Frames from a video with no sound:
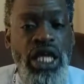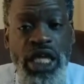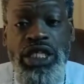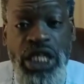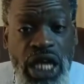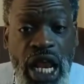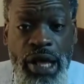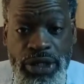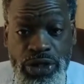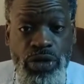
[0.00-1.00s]
into the
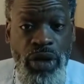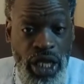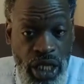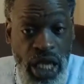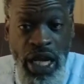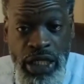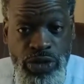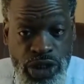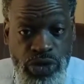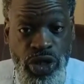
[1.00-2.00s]
classroom, and that's
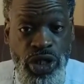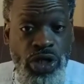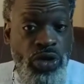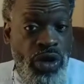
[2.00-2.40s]
what you want to do,